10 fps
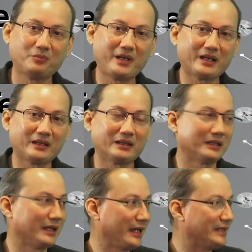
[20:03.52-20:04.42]
to make
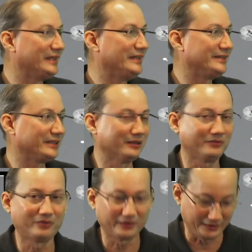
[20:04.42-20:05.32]
it easier
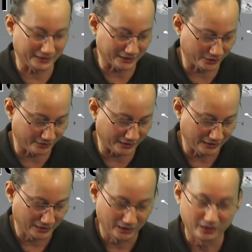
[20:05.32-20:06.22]
for industry
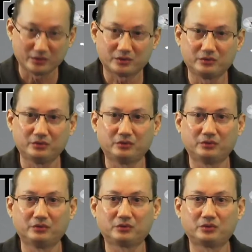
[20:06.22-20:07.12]
to,
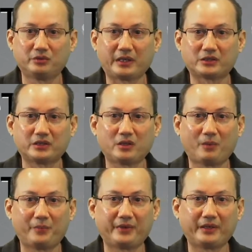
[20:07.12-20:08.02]
to actually
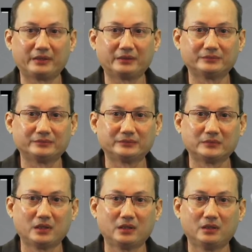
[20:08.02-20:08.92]
operate.
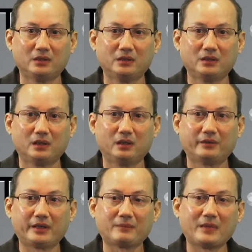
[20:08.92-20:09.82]
All
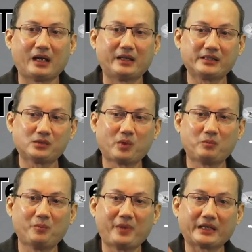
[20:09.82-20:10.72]
right, uh, just one
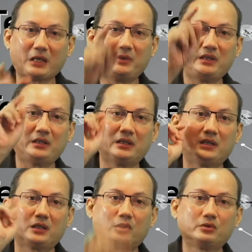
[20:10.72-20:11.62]
more part. Can we
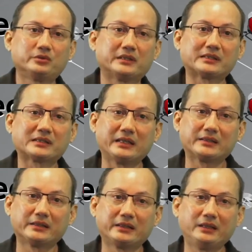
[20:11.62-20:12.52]
uh, go to the
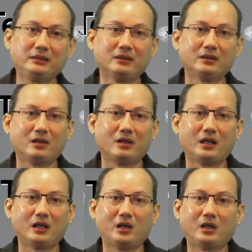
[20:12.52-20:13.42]
slides again?
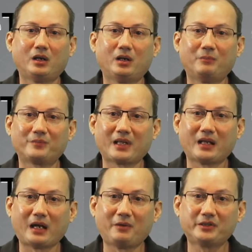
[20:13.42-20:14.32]
Um,
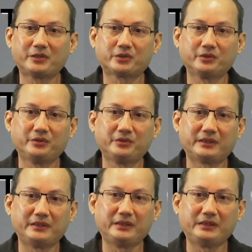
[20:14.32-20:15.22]
I want to show you
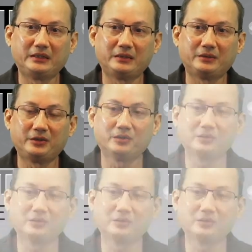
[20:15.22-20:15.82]
the, you